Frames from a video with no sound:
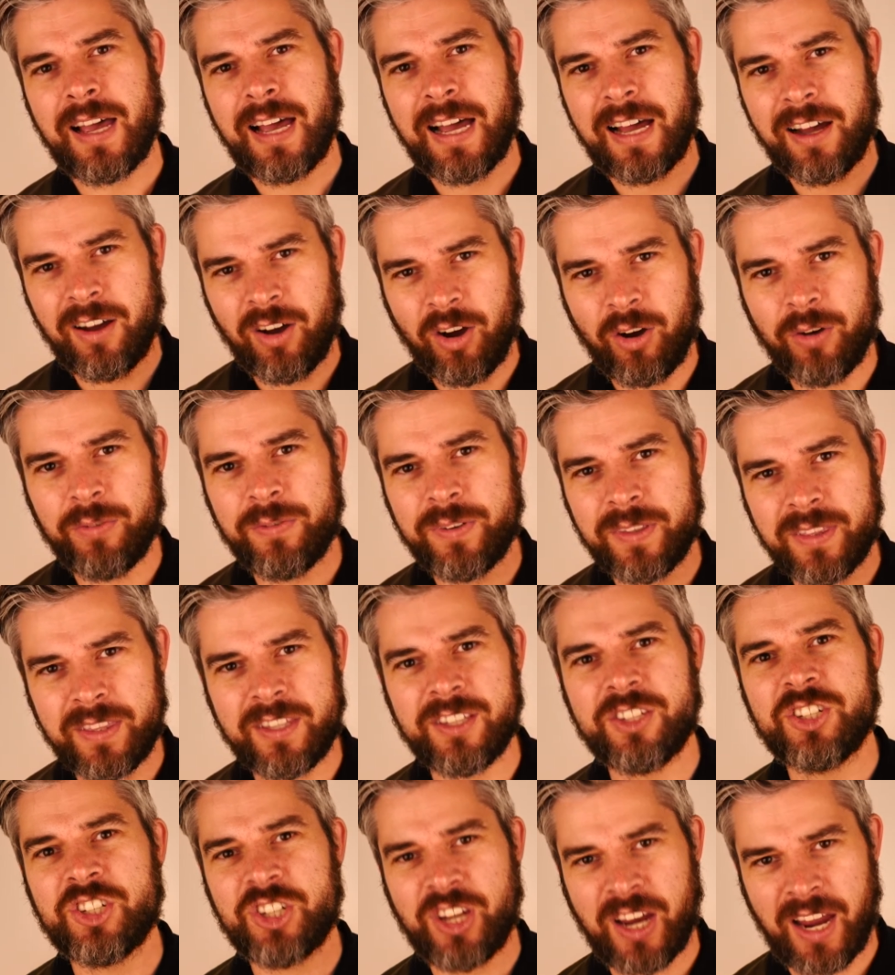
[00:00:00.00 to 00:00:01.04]
are offered
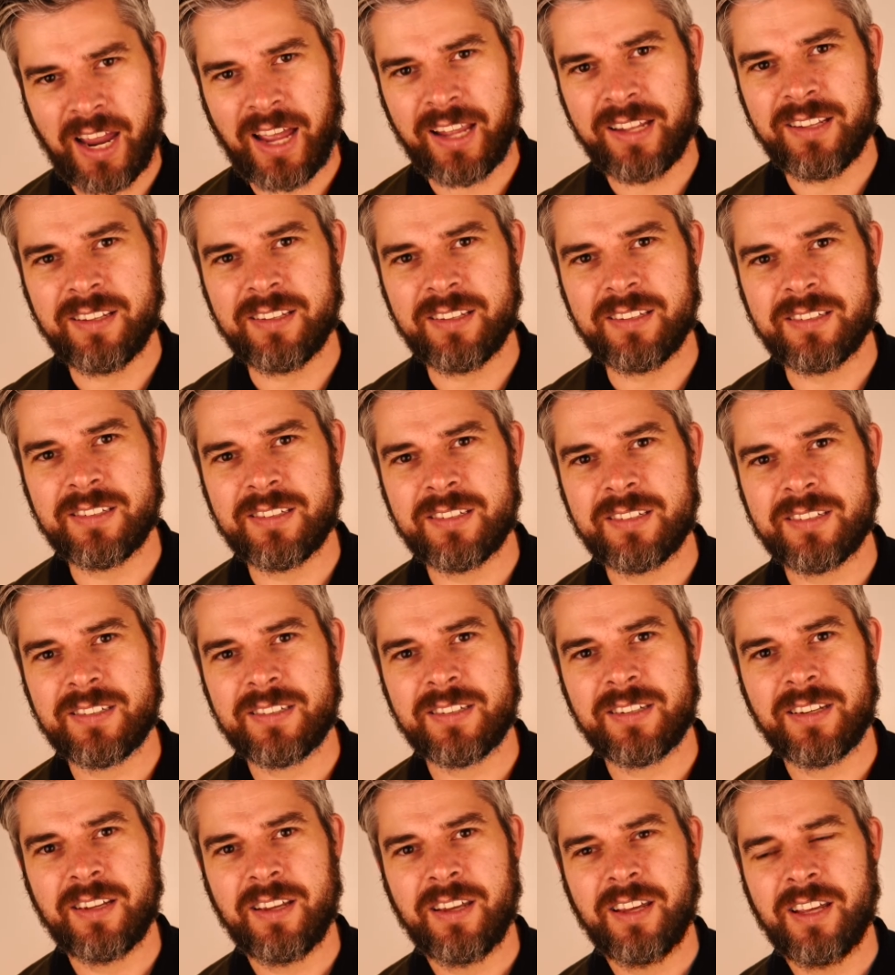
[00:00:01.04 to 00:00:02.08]
the
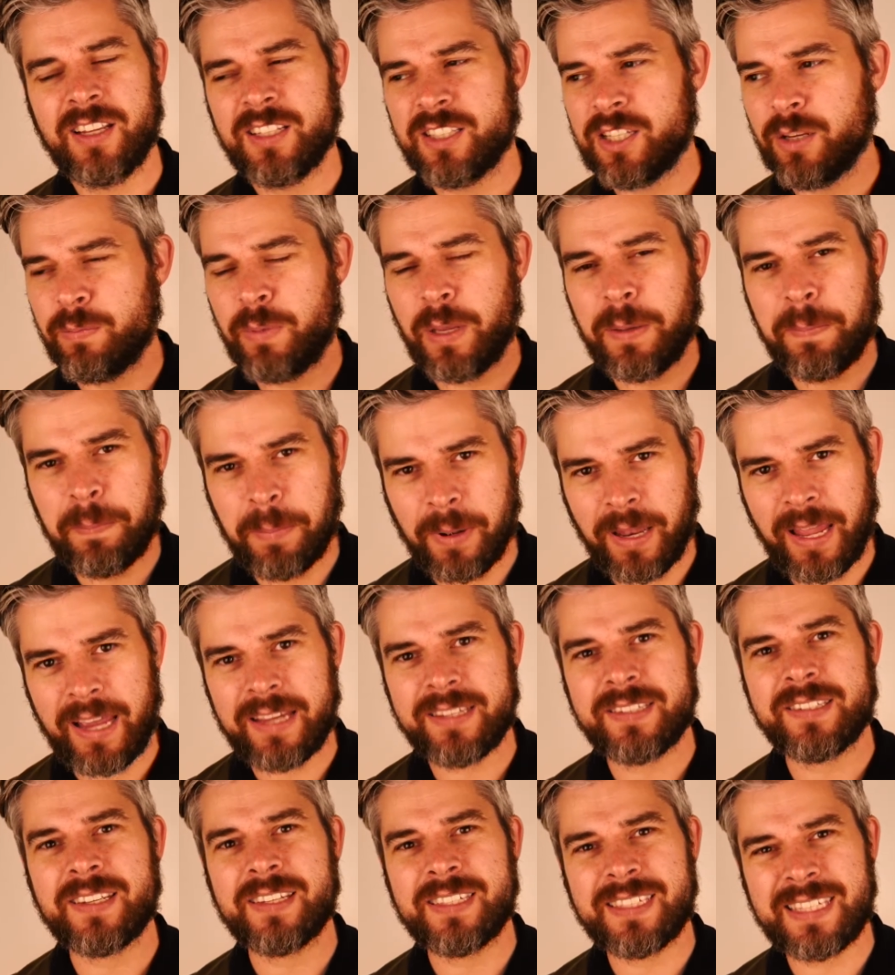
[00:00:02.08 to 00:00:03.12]
chance to be
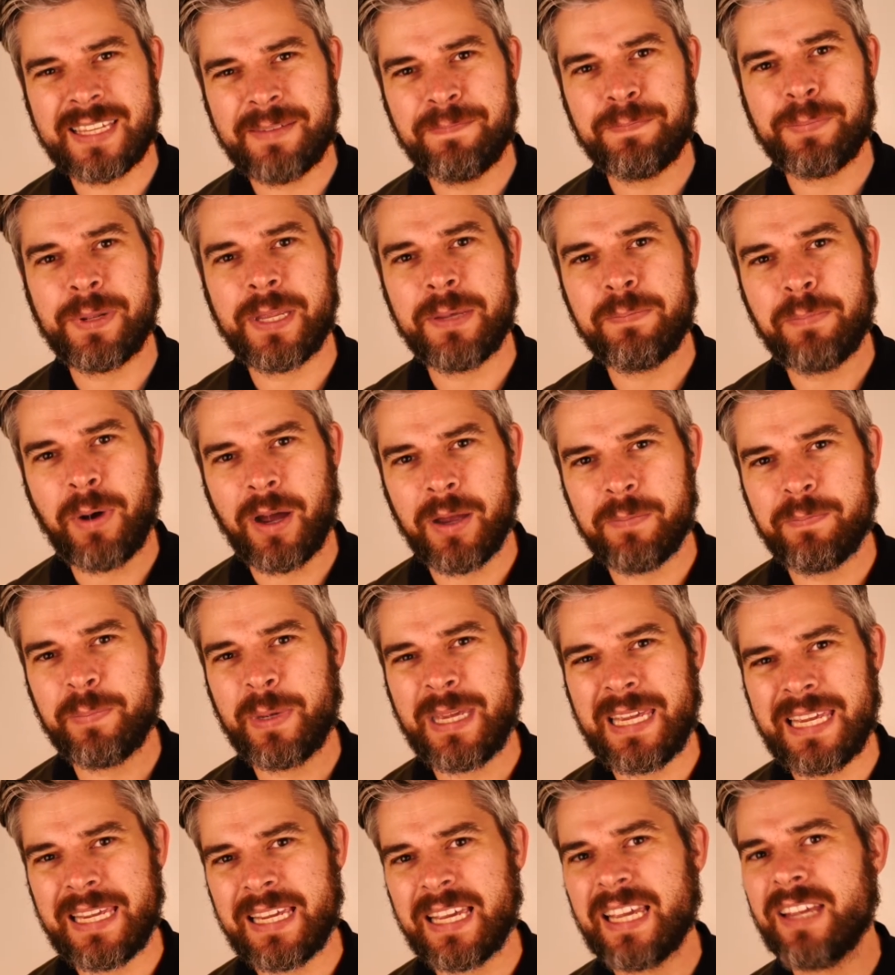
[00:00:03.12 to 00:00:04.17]
blessed simply by
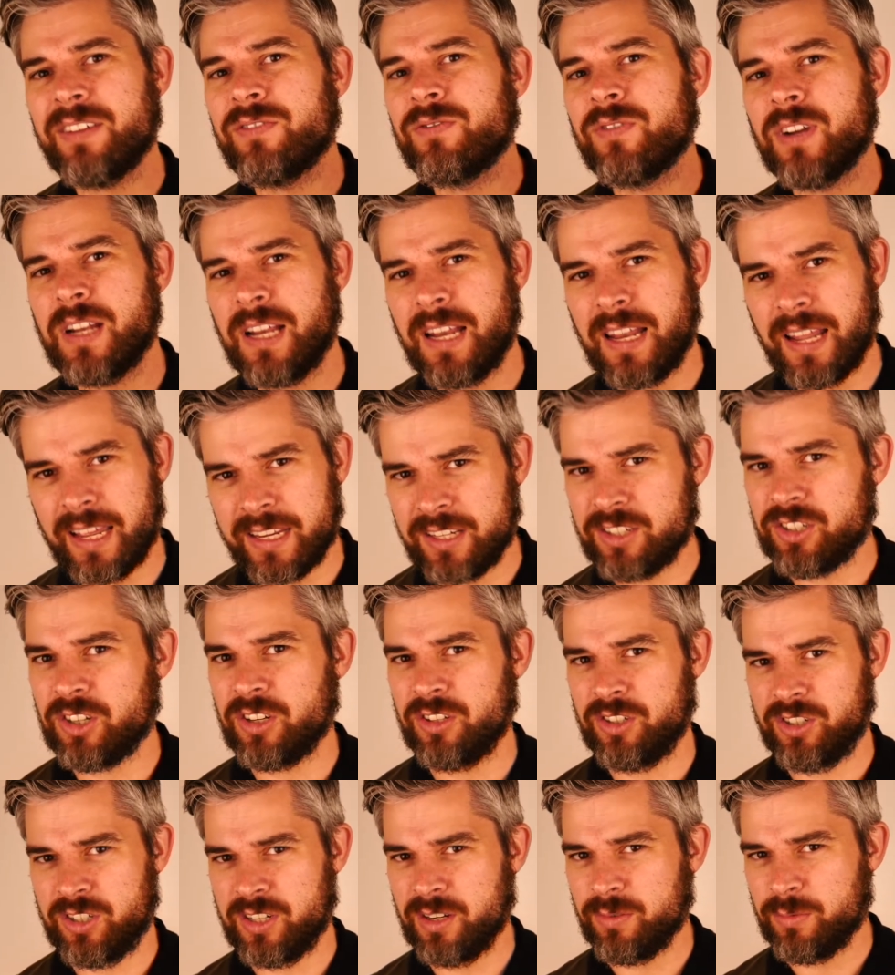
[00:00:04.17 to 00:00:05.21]
being in
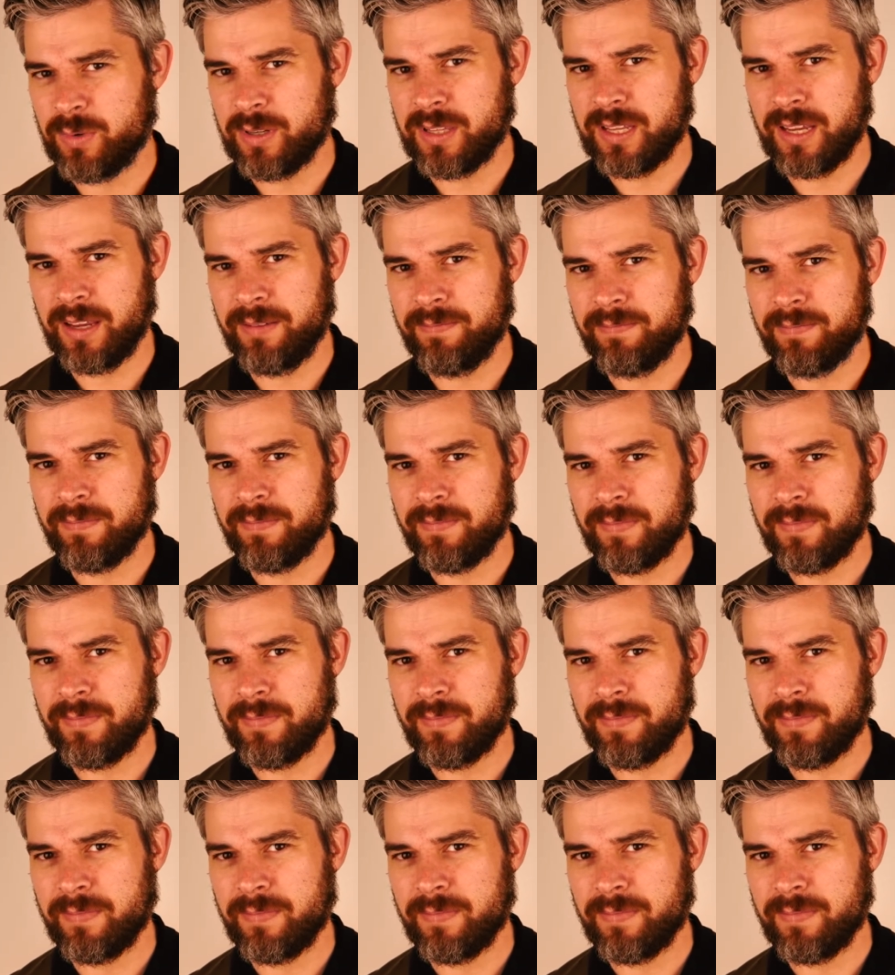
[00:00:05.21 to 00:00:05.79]
relationship with him.